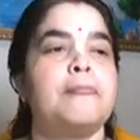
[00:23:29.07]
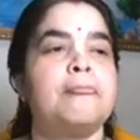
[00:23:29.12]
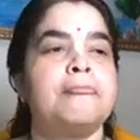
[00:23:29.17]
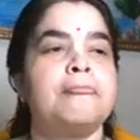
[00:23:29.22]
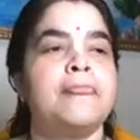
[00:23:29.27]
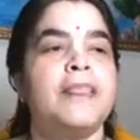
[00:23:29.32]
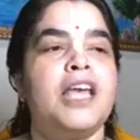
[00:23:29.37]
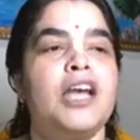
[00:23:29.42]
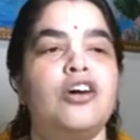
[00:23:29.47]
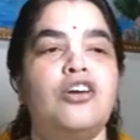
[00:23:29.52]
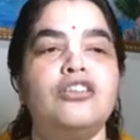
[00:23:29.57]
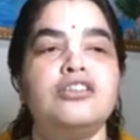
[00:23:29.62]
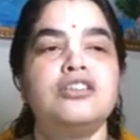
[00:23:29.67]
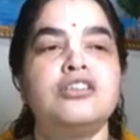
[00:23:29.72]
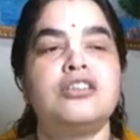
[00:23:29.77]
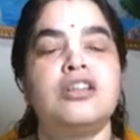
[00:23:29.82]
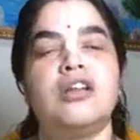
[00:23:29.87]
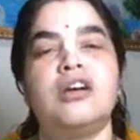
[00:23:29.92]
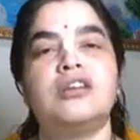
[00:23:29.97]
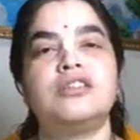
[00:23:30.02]
the
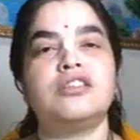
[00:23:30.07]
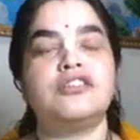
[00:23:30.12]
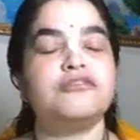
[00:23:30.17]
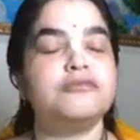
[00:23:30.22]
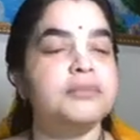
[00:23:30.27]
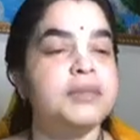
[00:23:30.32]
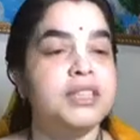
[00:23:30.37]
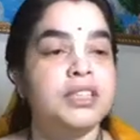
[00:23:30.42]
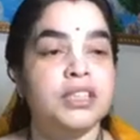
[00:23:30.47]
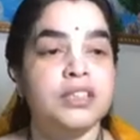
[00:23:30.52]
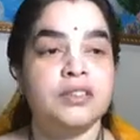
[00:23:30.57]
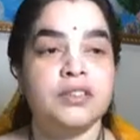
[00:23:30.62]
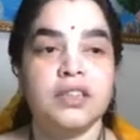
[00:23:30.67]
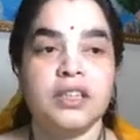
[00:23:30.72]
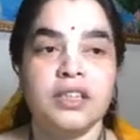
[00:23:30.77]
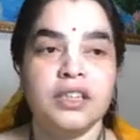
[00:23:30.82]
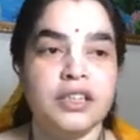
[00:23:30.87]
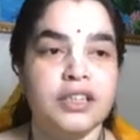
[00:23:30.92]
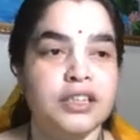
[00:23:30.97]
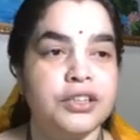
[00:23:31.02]
onslaught of
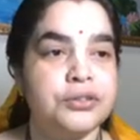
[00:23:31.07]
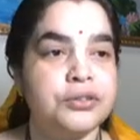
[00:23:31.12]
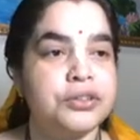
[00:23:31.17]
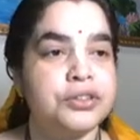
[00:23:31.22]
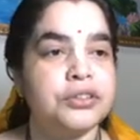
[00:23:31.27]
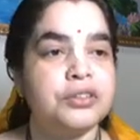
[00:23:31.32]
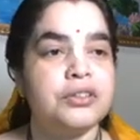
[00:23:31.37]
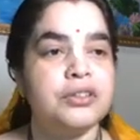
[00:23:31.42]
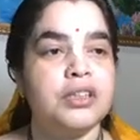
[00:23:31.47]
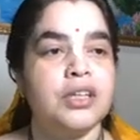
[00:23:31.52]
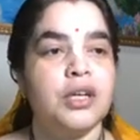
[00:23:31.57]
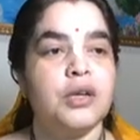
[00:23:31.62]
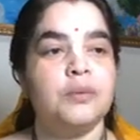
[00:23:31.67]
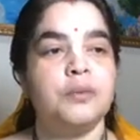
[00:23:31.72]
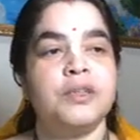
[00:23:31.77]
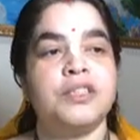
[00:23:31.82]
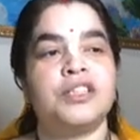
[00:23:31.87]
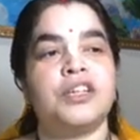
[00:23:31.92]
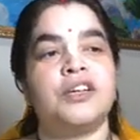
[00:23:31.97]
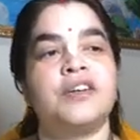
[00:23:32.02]
material illusion
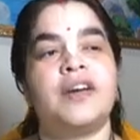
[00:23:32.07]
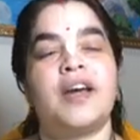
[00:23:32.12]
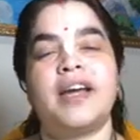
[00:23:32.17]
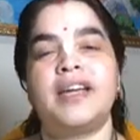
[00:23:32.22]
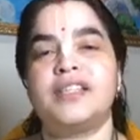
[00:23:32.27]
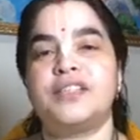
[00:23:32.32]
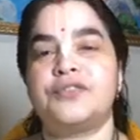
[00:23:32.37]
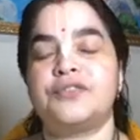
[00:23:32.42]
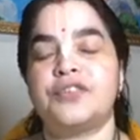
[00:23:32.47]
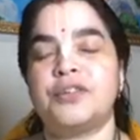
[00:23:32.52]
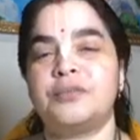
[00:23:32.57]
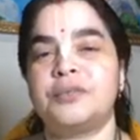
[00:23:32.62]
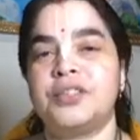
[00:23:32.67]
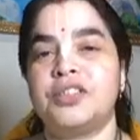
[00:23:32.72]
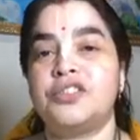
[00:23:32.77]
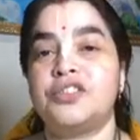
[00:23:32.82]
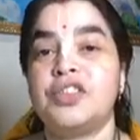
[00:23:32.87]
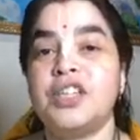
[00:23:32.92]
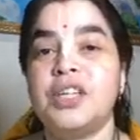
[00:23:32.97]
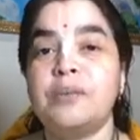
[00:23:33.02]
which arise from the
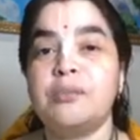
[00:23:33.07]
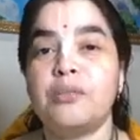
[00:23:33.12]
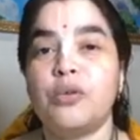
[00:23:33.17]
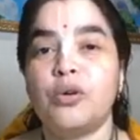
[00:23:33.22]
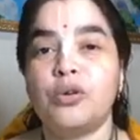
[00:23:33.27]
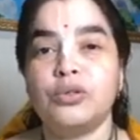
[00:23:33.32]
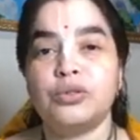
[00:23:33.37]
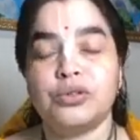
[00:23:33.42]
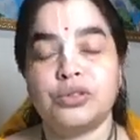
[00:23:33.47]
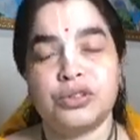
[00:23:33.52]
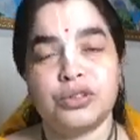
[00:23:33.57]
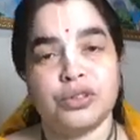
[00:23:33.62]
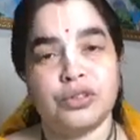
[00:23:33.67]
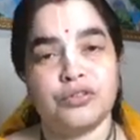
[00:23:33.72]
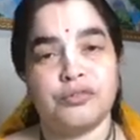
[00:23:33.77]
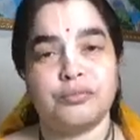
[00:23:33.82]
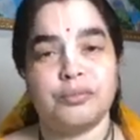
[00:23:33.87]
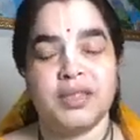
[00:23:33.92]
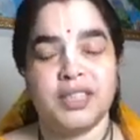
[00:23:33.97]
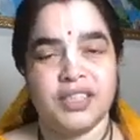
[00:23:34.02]
three modes
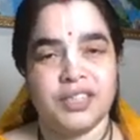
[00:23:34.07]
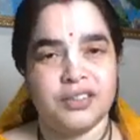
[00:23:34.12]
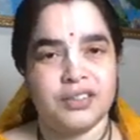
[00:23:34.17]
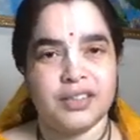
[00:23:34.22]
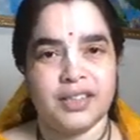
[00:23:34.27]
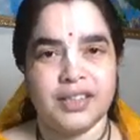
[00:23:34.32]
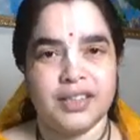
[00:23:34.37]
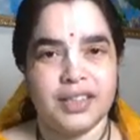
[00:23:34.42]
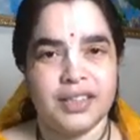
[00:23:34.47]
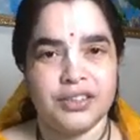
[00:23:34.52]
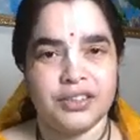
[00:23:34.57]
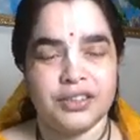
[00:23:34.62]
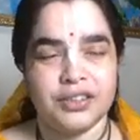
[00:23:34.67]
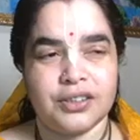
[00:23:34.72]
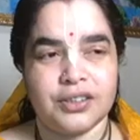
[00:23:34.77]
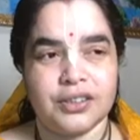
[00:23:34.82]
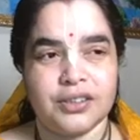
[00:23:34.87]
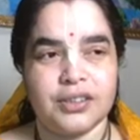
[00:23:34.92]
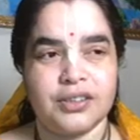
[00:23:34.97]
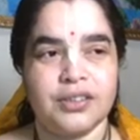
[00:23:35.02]
of material
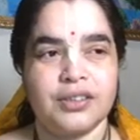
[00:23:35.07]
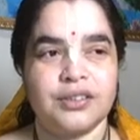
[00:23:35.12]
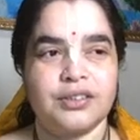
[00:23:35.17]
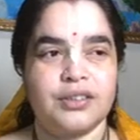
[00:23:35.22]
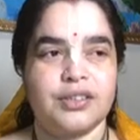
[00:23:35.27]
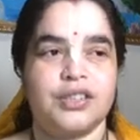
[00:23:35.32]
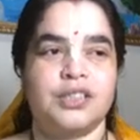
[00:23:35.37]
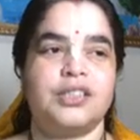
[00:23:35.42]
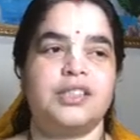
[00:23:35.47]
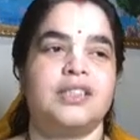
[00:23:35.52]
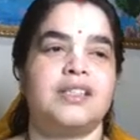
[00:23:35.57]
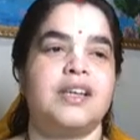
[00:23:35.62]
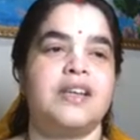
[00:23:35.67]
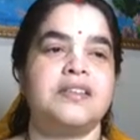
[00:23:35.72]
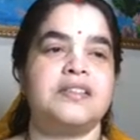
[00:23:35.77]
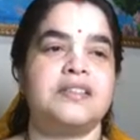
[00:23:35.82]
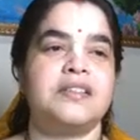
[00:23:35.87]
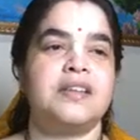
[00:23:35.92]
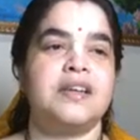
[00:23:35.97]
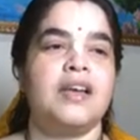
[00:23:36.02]
nature, Krishna
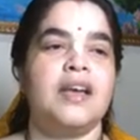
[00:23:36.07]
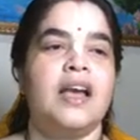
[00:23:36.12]
says.